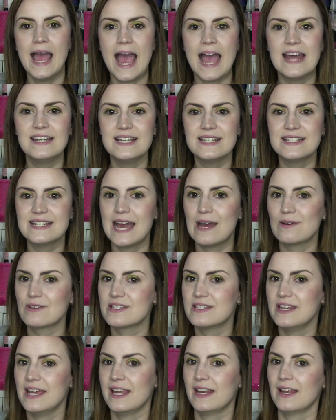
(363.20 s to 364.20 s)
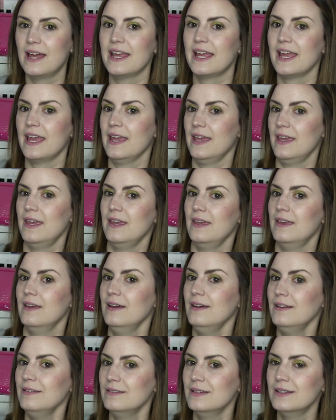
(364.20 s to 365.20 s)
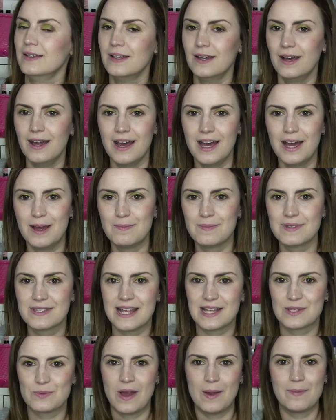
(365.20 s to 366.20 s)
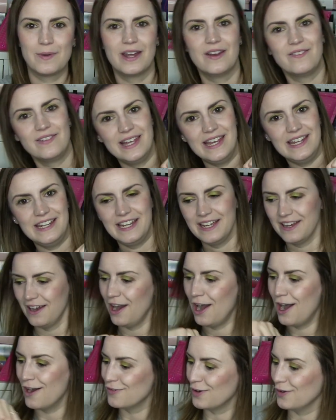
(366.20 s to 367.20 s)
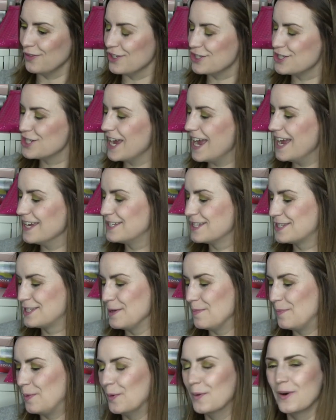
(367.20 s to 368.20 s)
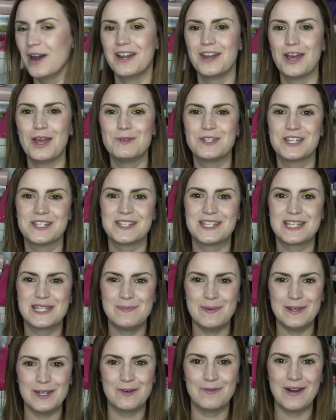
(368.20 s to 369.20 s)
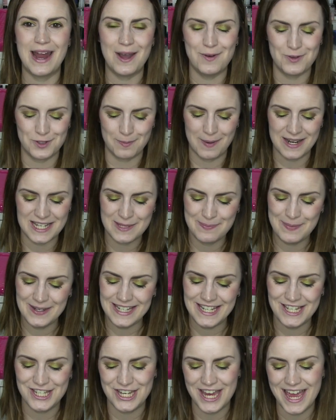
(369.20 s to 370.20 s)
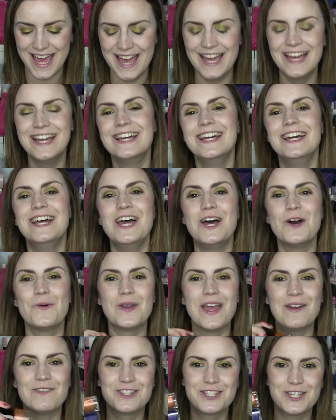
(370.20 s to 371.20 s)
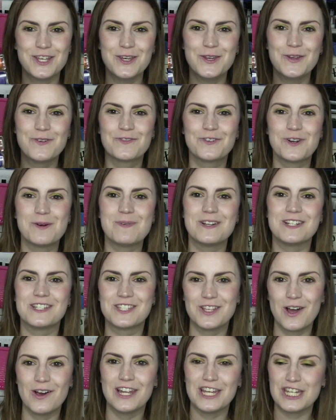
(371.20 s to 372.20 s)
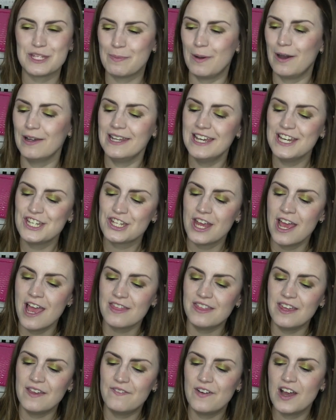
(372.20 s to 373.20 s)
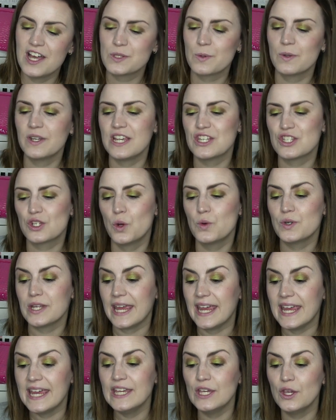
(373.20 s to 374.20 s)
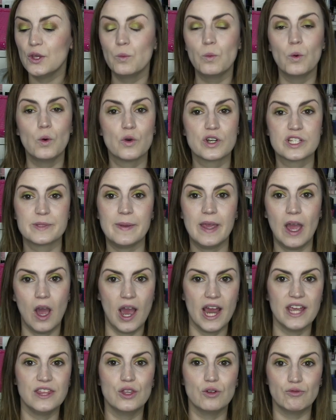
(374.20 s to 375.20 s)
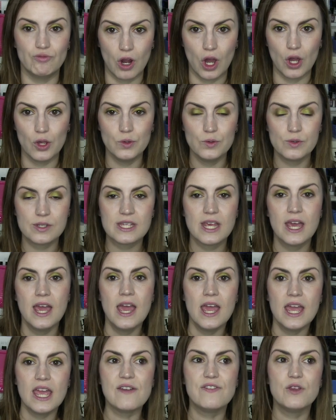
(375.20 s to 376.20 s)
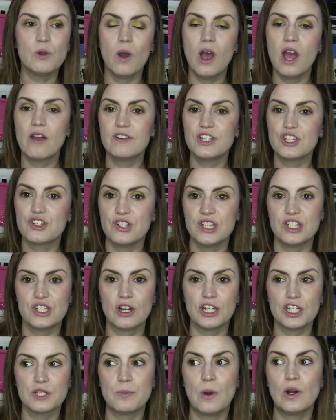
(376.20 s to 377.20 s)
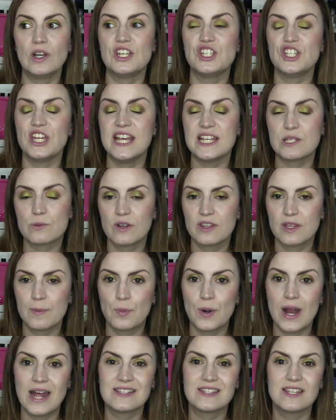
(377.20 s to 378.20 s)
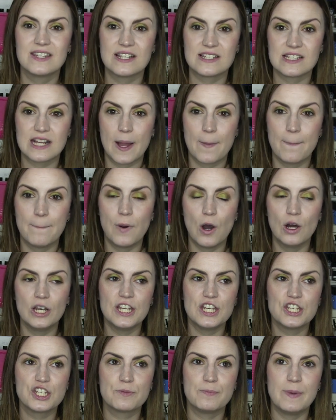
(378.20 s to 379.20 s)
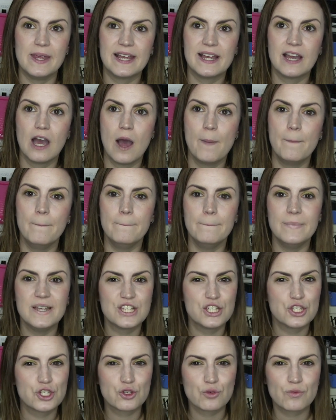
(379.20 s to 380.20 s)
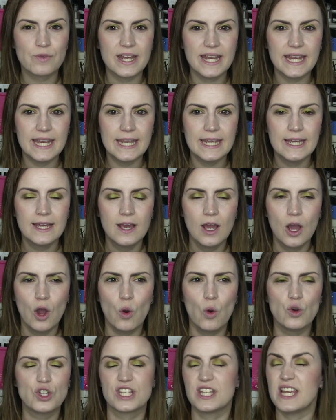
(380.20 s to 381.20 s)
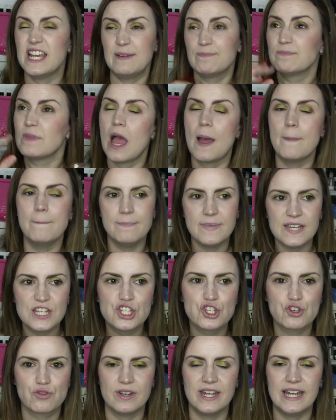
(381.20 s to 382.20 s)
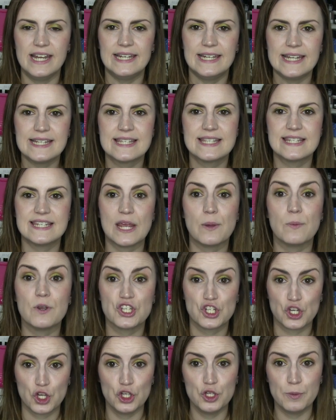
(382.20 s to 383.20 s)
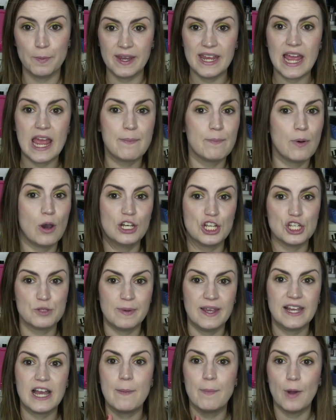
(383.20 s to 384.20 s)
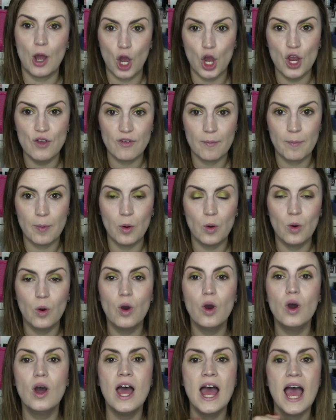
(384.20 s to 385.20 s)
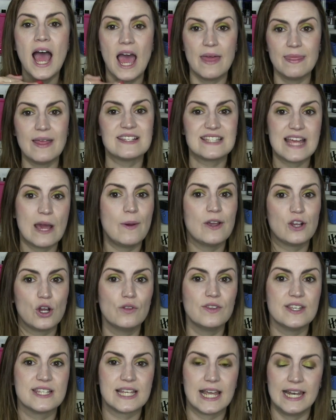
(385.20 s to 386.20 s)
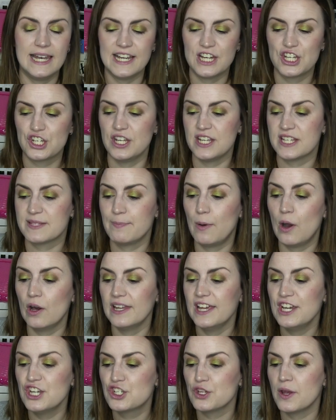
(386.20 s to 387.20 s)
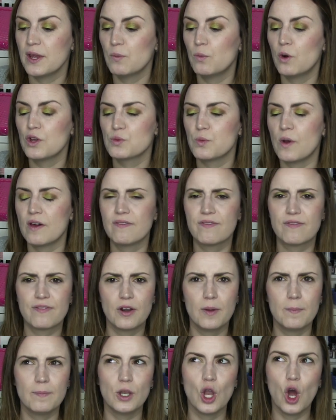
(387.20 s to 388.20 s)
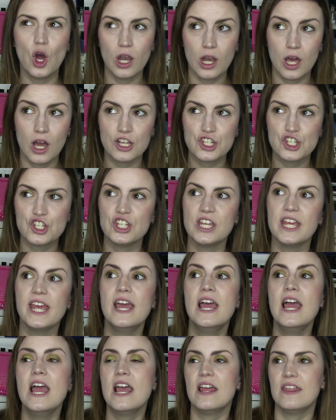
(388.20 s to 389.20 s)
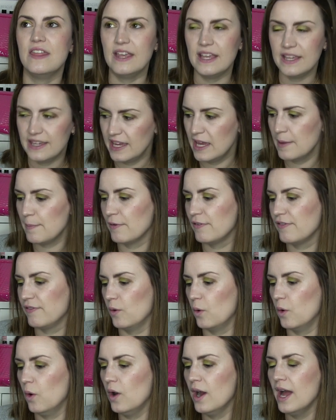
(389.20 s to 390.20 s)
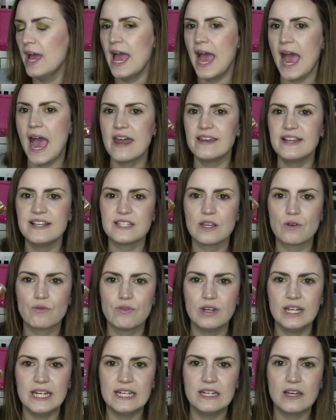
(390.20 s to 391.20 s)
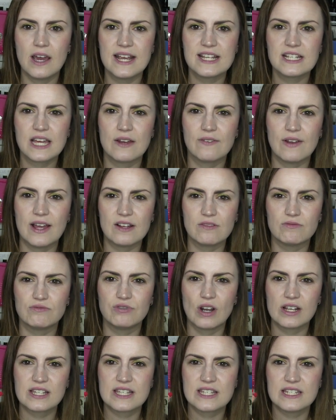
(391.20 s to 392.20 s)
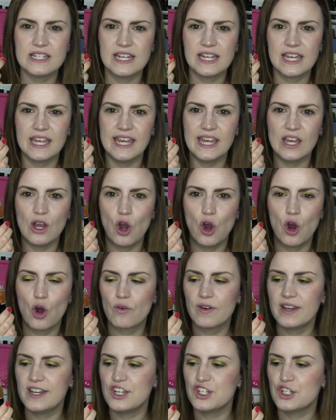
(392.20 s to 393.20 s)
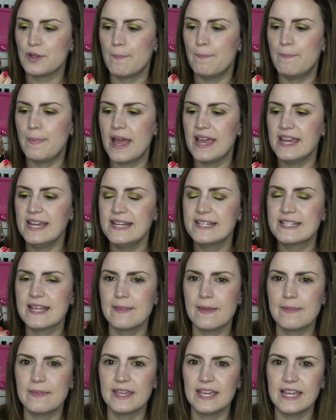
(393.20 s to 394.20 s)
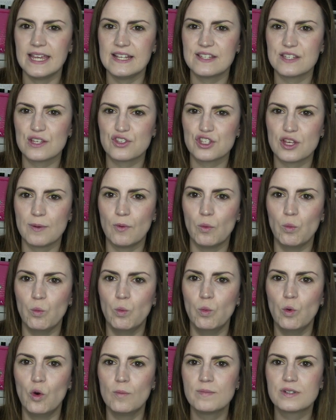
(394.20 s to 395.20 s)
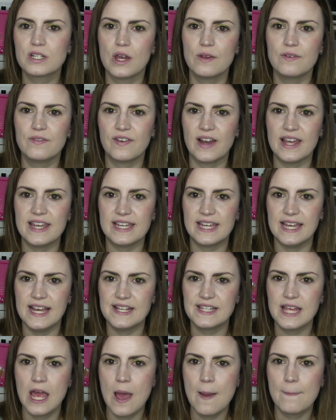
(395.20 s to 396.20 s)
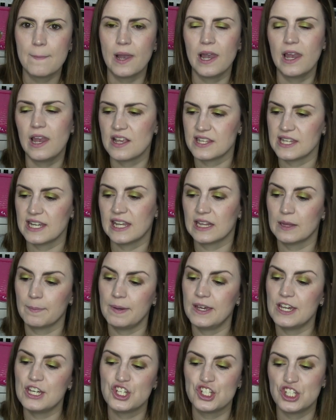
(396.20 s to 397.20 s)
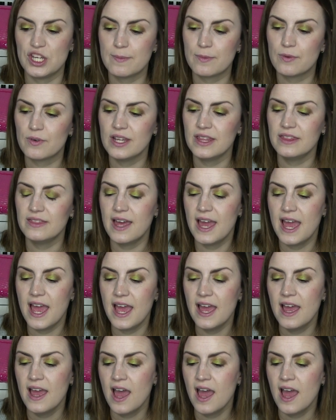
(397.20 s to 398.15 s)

and is now sitting like here um, so that's why I'm kind of leaning half on the chair to support and hope it doesn't spin around on my spinny chair. We have two from Dollish Polish. The first one is called He Who Walks Behind the Rows. If you are interested, Dollish Polish is one of the brands that does like a polish pickup mystery or just a mystery listing which could be a polish pickup overpour and that's how I got this collection this polish so it was one from not last year the year before and it's a really nice kind of like rusticy orange base and then there is some warm tone flakies plus a little bit of shimmer in there